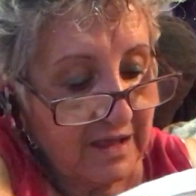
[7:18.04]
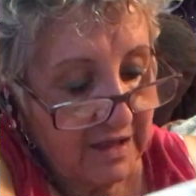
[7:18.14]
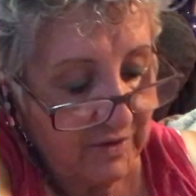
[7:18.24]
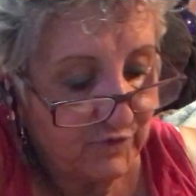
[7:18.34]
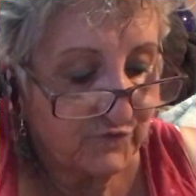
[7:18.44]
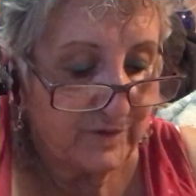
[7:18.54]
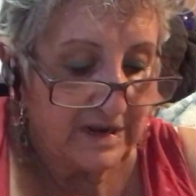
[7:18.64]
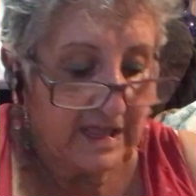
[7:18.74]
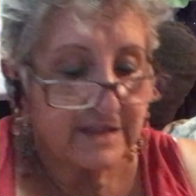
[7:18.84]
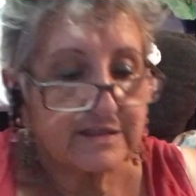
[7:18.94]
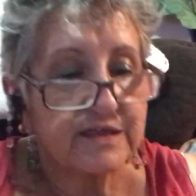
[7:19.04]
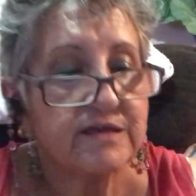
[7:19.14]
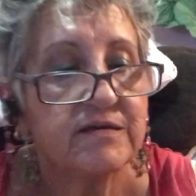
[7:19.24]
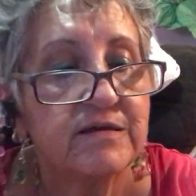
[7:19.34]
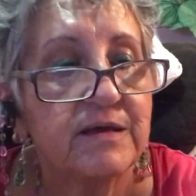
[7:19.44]
it was really hectic,
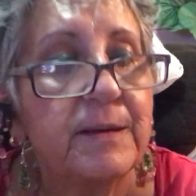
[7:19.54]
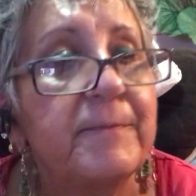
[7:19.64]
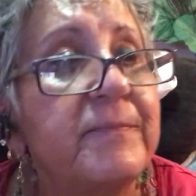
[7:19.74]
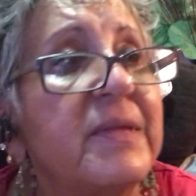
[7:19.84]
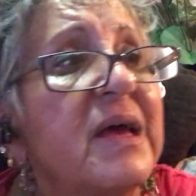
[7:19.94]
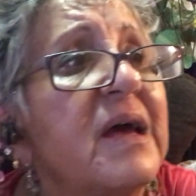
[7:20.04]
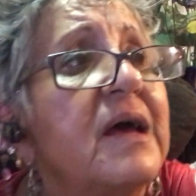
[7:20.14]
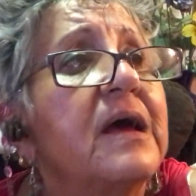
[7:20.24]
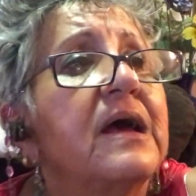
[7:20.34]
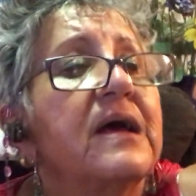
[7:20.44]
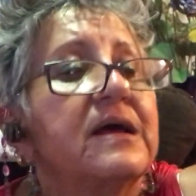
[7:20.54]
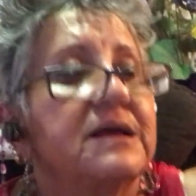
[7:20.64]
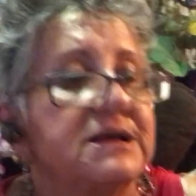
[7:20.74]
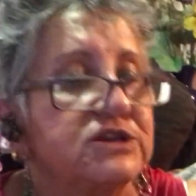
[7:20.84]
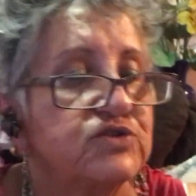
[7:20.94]

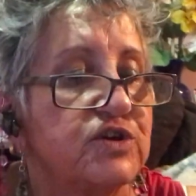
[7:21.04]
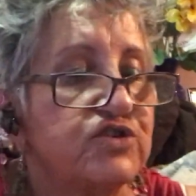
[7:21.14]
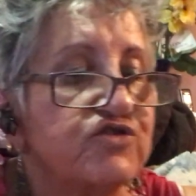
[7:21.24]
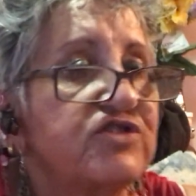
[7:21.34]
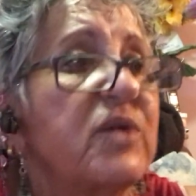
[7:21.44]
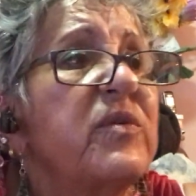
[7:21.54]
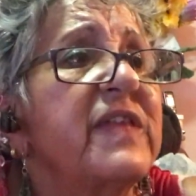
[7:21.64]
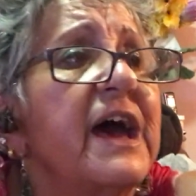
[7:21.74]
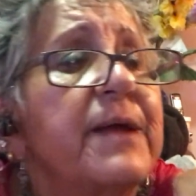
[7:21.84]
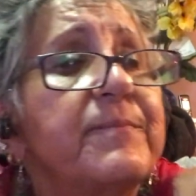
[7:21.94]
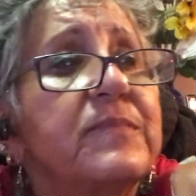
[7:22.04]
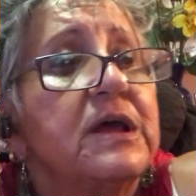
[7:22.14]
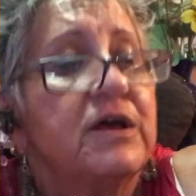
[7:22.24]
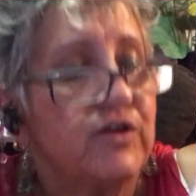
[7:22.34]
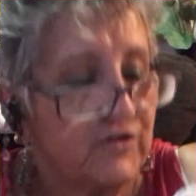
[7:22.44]
so I just stayed with that.
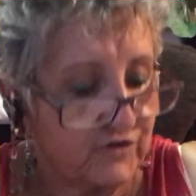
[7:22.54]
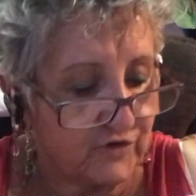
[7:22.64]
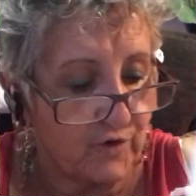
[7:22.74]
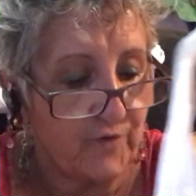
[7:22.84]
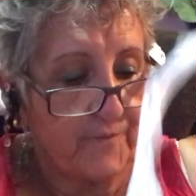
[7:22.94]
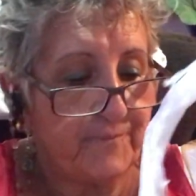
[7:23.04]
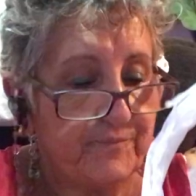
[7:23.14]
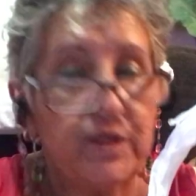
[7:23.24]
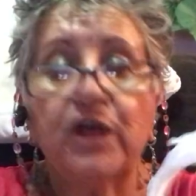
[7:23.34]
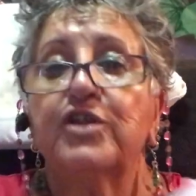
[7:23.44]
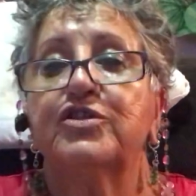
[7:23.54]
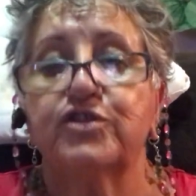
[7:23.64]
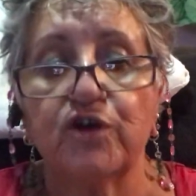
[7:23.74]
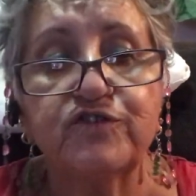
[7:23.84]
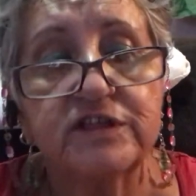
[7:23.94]
So
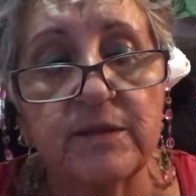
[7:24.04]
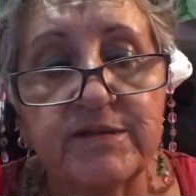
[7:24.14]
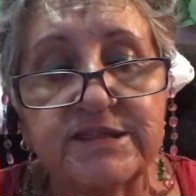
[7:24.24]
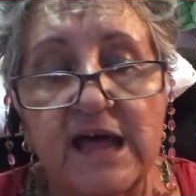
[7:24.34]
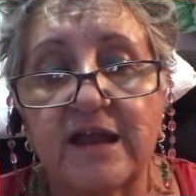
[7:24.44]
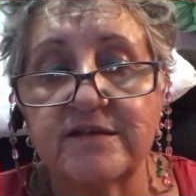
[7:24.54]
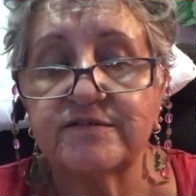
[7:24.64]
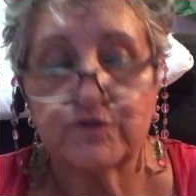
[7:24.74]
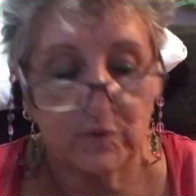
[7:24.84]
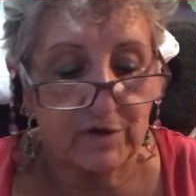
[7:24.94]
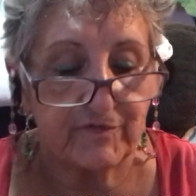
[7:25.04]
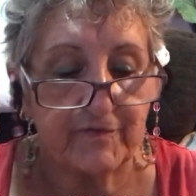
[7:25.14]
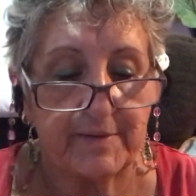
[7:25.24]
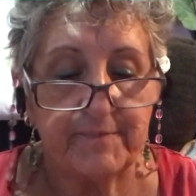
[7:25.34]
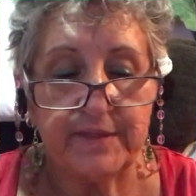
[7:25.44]
those are the mandalas, 12 of
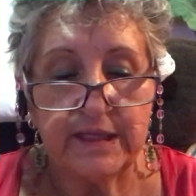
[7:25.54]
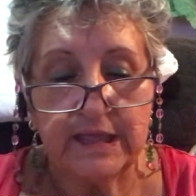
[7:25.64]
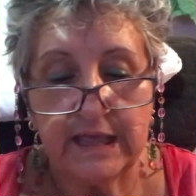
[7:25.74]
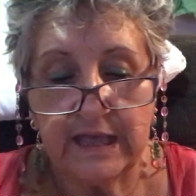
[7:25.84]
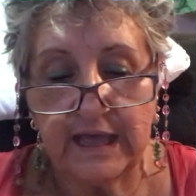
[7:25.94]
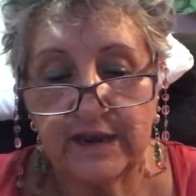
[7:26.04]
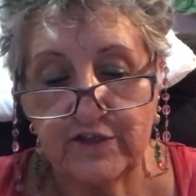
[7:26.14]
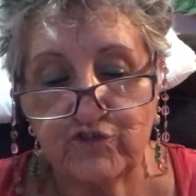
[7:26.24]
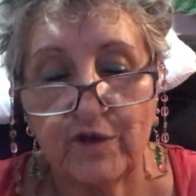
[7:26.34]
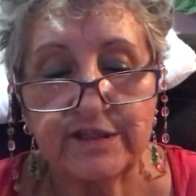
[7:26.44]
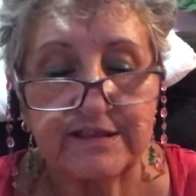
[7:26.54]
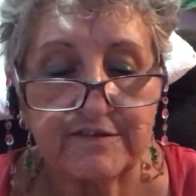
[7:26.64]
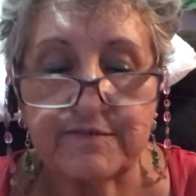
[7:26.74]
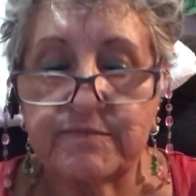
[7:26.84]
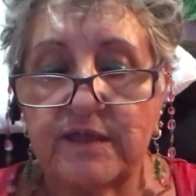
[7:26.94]
them. And I saw
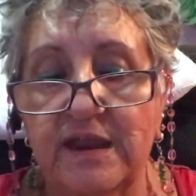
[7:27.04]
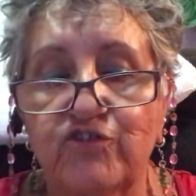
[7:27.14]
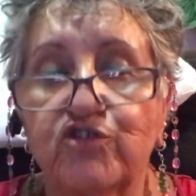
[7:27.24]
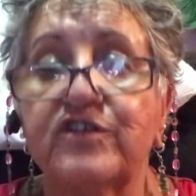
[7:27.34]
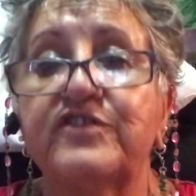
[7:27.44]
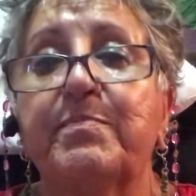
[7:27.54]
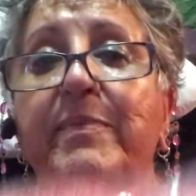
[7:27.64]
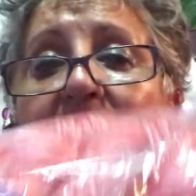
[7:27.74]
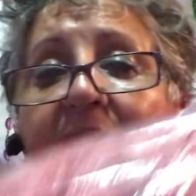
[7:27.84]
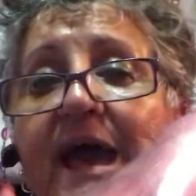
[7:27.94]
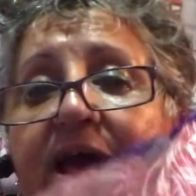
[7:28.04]
this. Then I saw this bag